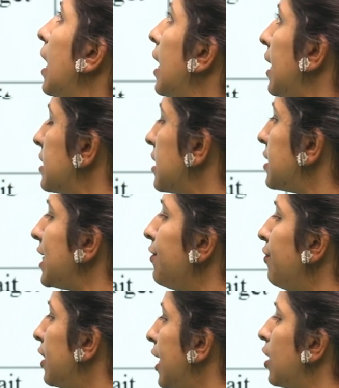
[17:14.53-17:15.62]

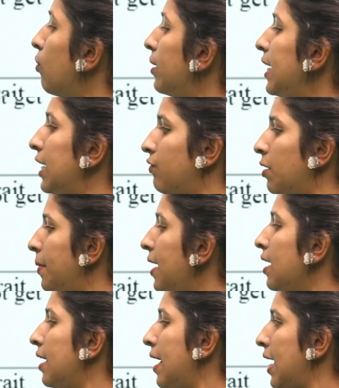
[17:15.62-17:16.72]
recessive, then only it will be
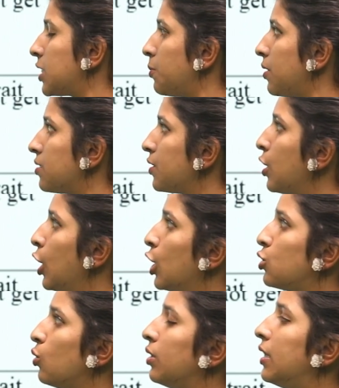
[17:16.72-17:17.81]
expressed.
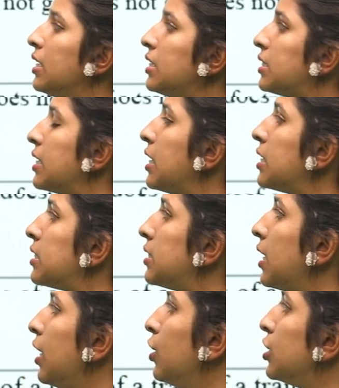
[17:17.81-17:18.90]
So this is
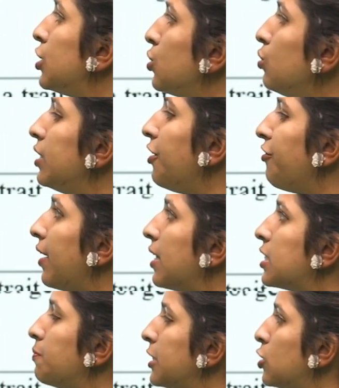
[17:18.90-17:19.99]
the two
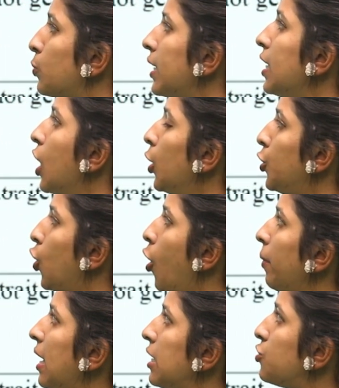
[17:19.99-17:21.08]
difference between
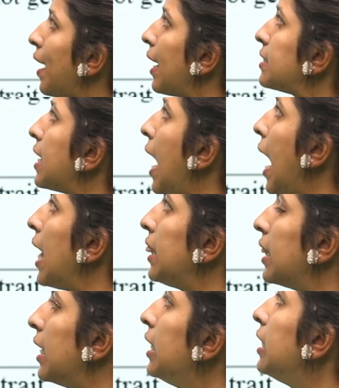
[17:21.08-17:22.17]
dominant trait and
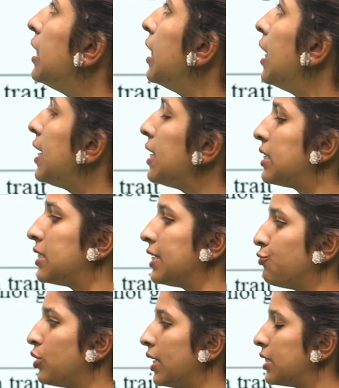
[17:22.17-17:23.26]
the
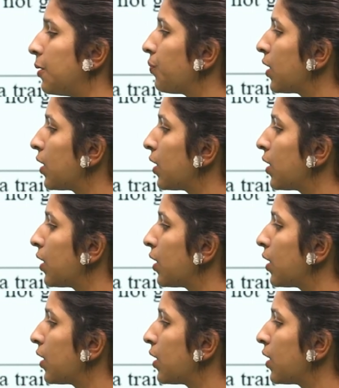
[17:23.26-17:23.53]
recessive trait.